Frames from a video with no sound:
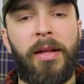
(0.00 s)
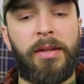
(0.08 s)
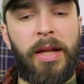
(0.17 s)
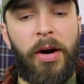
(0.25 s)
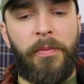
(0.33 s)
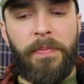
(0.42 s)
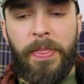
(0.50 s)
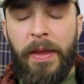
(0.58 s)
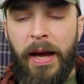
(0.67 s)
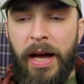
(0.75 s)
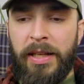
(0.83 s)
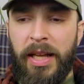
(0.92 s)
Now,
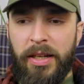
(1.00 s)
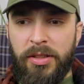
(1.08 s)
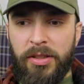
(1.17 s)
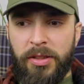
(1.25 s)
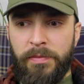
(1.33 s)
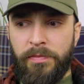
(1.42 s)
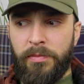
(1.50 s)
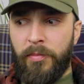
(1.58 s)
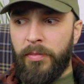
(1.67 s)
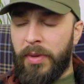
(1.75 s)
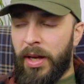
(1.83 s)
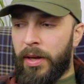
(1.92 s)
another
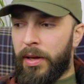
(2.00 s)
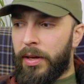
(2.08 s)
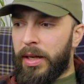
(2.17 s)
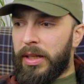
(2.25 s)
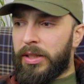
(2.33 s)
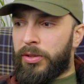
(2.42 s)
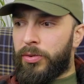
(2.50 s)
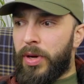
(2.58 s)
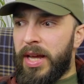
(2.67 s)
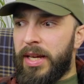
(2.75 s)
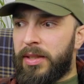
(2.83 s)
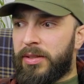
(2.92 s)

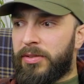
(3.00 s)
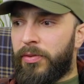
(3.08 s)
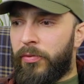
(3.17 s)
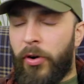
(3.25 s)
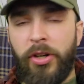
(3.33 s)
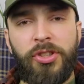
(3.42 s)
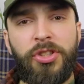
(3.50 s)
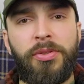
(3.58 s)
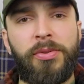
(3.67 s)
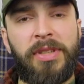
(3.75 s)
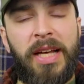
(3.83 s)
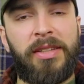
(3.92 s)
great
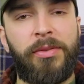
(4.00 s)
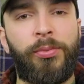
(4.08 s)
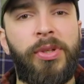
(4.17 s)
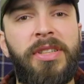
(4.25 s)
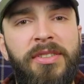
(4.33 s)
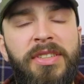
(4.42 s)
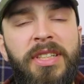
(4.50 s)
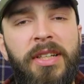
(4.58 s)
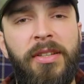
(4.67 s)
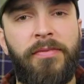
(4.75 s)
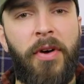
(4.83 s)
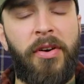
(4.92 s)
virtue that we see
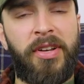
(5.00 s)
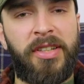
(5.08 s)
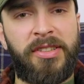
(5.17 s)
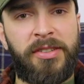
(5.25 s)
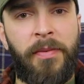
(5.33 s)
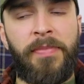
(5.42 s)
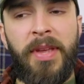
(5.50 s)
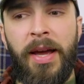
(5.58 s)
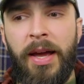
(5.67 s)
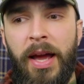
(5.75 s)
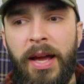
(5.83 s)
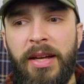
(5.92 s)
in warriors
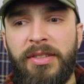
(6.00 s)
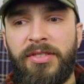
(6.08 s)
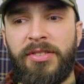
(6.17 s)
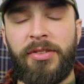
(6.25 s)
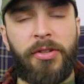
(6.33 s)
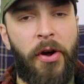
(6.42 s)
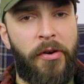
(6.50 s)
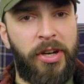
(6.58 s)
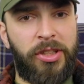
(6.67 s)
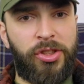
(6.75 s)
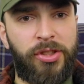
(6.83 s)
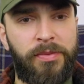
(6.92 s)
is
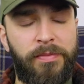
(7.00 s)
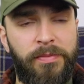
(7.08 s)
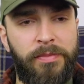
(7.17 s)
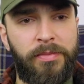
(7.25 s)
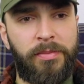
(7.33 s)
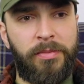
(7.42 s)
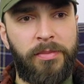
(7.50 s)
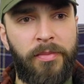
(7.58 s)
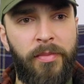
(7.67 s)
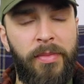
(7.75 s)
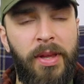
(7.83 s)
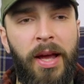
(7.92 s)
courage.
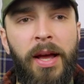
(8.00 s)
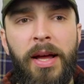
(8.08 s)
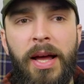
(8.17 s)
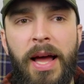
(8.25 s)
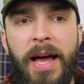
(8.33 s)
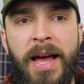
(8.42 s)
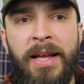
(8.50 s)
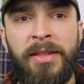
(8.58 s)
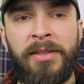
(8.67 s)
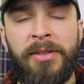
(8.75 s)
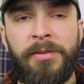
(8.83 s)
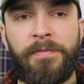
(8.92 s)
And